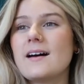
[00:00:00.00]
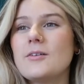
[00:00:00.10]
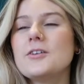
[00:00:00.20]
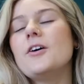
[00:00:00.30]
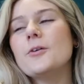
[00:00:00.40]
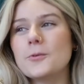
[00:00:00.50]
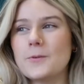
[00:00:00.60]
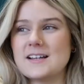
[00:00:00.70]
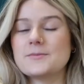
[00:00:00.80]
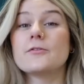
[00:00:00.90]
well, not
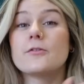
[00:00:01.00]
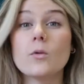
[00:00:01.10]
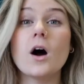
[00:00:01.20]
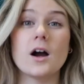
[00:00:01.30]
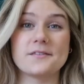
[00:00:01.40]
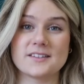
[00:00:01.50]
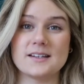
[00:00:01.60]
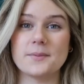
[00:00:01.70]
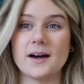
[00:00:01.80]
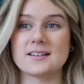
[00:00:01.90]
always, but from what I've
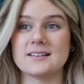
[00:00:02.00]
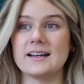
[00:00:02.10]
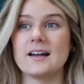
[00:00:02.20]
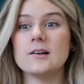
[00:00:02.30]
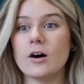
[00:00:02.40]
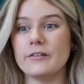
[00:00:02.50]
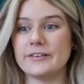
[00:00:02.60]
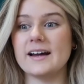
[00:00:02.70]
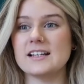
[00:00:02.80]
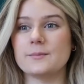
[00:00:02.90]
seen personally, a lot of
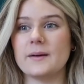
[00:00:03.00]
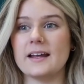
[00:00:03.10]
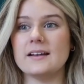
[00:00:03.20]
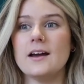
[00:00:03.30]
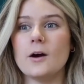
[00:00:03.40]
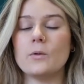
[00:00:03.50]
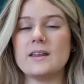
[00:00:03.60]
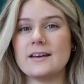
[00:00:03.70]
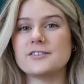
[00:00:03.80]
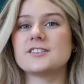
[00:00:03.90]
it has been
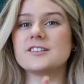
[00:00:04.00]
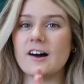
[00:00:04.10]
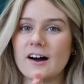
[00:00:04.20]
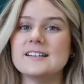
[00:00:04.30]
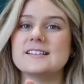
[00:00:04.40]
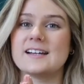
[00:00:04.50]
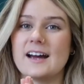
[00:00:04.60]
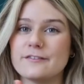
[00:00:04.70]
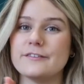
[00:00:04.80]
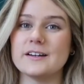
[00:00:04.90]
when they've started to
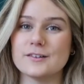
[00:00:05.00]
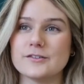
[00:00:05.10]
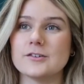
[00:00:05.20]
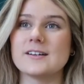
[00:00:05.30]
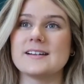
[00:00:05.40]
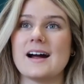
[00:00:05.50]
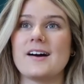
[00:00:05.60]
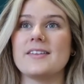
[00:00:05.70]
get a feel for it now,